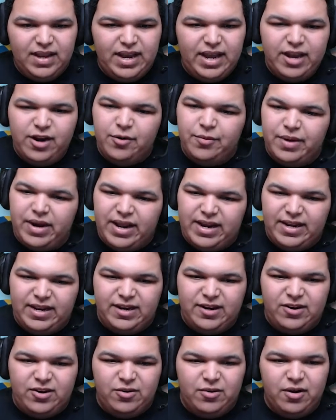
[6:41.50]
I know what I need
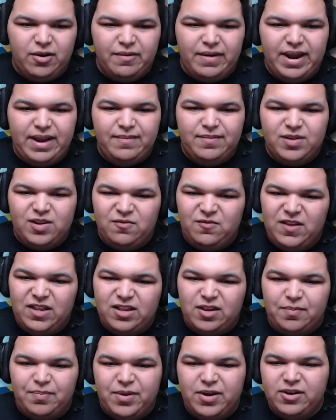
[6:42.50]
to do, alright.
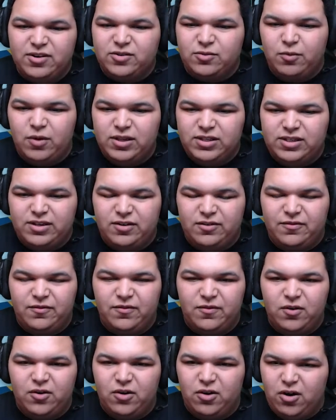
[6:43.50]
Defeat the peers once and
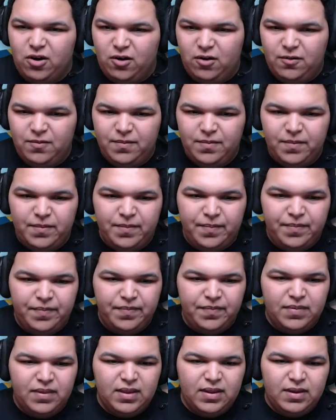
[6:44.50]
for all.
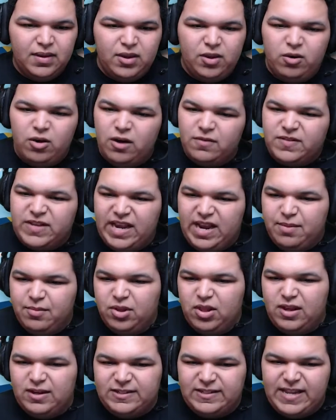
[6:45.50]
You're off to
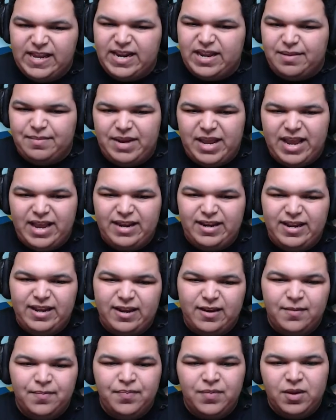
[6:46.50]
Hammerlock Stadium,
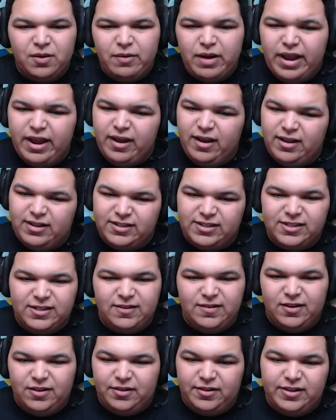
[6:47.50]
Nick. Ryan's
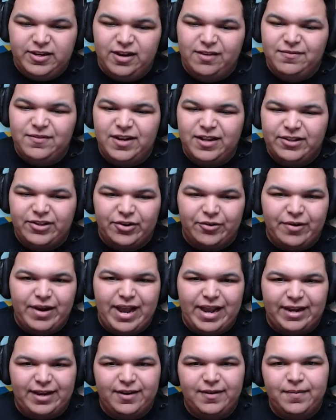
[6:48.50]
a tough nut to
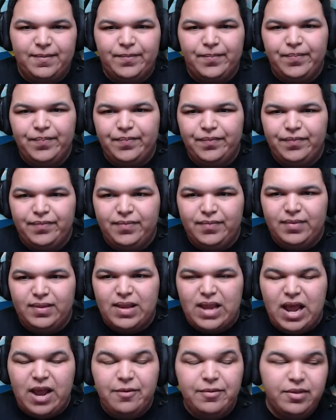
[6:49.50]
crack.
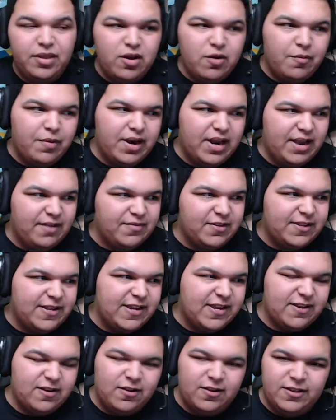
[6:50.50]
I really don't want to have to
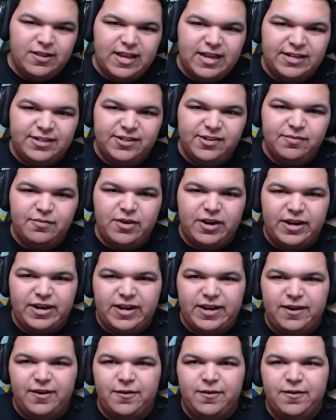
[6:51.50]
take on that gym right
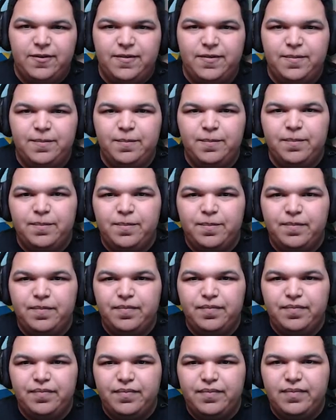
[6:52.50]
now.
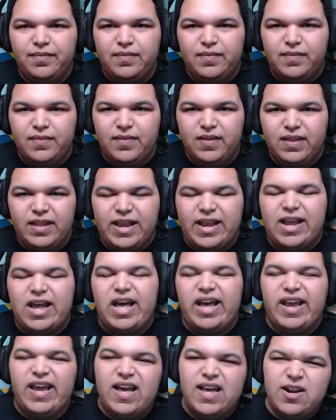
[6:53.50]
Like,
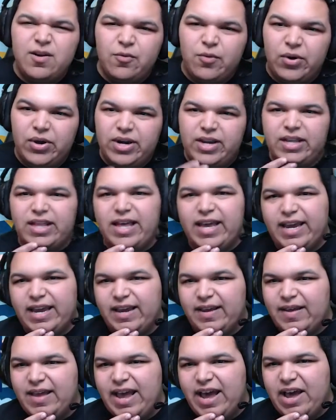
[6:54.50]
I kind of want to, like,
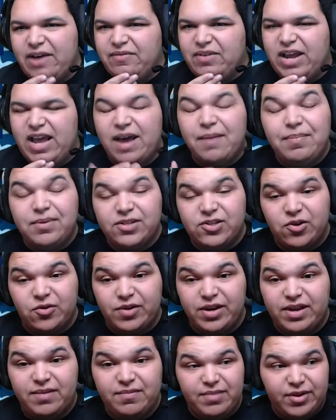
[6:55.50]
have an
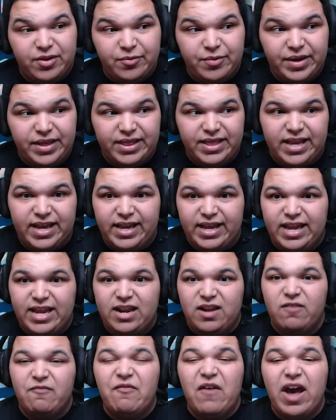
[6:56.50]
episode between that.
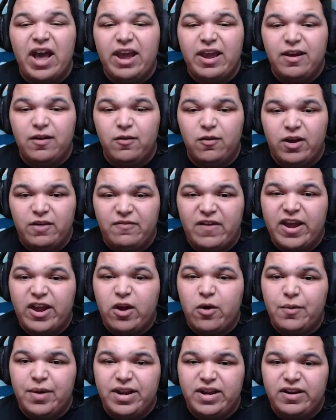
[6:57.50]
And if I
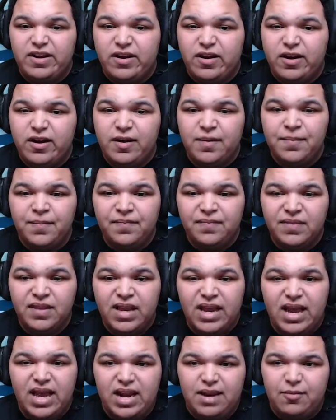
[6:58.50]
go in here
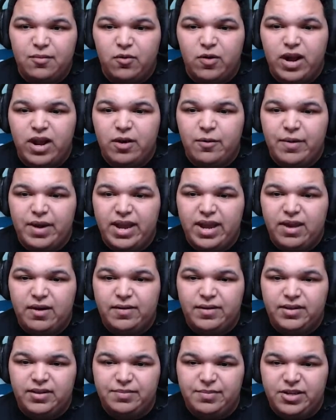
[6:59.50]
and I'm right away
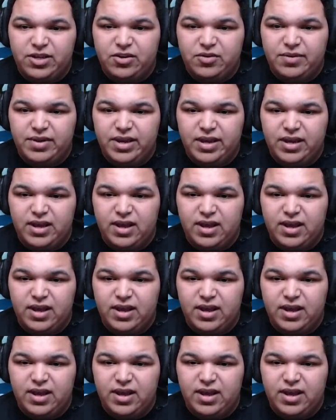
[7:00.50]
going to be doing